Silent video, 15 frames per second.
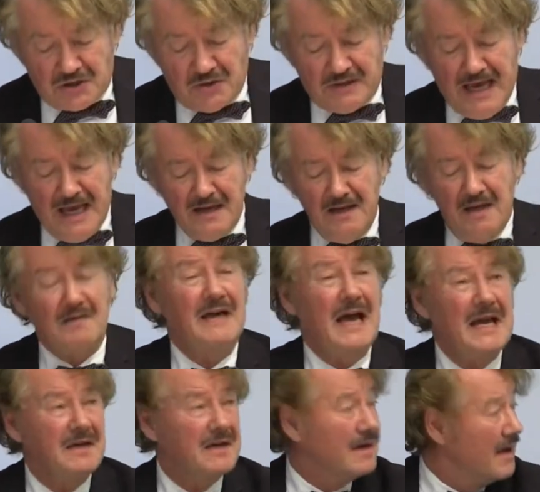To
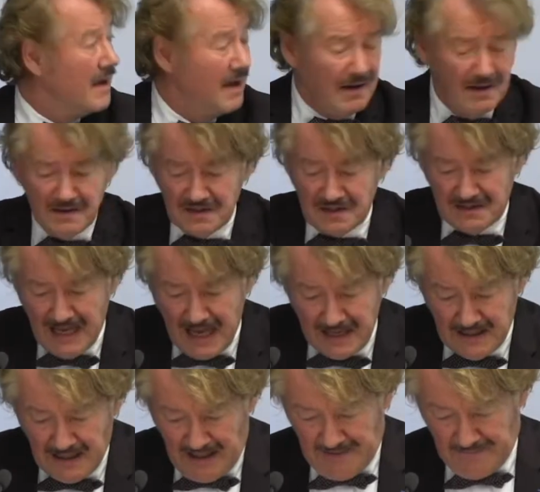gain an
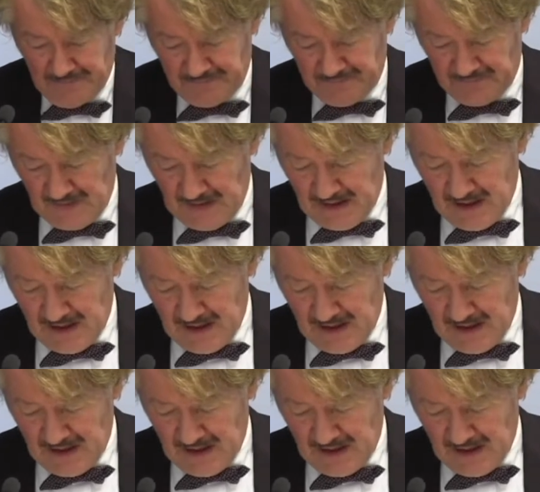understanding